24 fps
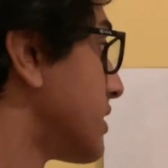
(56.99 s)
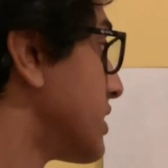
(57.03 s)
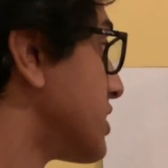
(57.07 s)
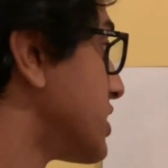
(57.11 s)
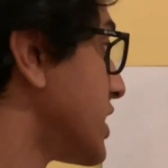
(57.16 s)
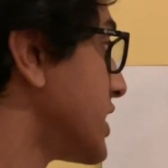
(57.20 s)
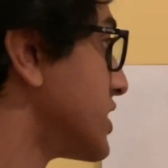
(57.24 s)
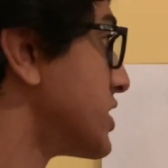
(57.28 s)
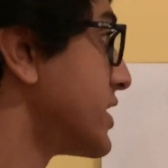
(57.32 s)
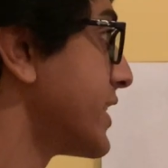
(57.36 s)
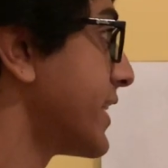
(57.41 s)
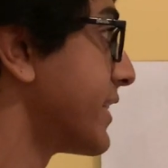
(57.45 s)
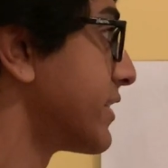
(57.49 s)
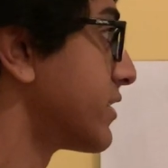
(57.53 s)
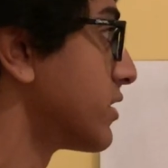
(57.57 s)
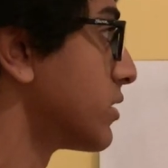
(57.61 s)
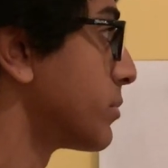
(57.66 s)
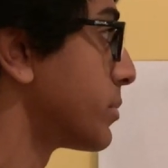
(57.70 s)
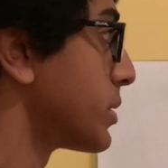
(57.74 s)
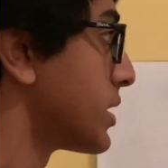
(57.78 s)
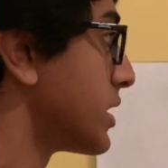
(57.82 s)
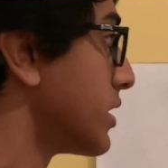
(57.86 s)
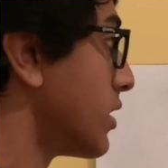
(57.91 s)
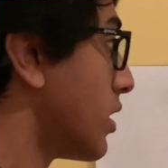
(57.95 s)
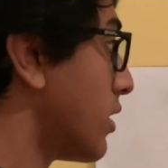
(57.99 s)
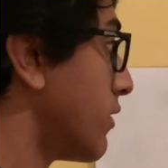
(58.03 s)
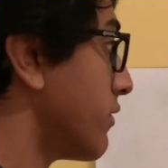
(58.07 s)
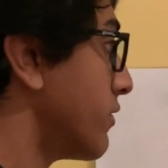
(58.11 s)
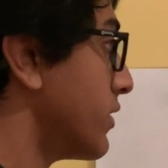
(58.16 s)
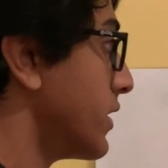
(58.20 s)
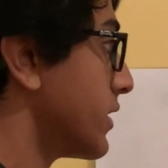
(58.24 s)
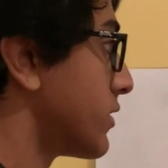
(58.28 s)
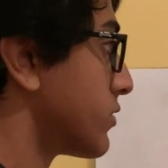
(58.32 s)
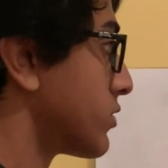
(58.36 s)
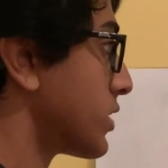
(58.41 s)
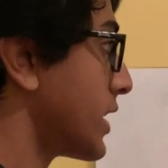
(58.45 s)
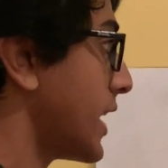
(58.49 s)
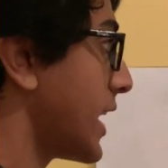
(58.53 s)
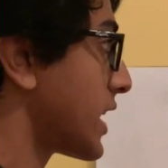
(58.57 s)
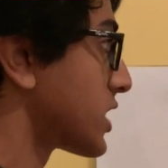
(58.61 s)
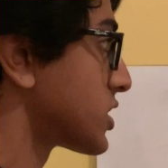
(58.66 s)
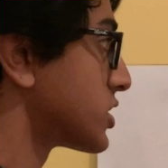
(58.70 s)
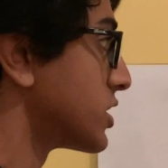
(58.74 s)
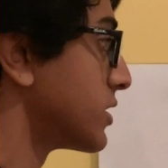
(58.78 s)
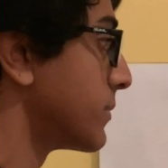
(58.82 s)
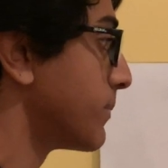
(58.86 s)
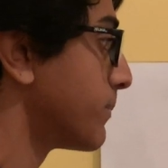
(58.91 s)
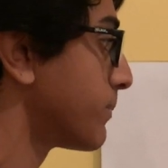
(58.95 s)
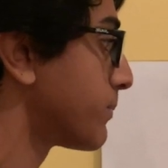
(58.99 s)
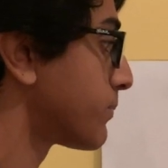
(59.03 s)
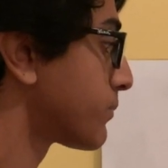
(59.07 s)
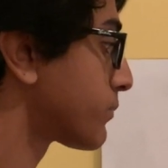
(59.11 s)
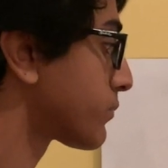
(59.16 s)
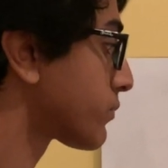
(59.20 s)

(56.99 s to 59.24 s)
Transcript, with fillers: the change in enthalpy of this reaction.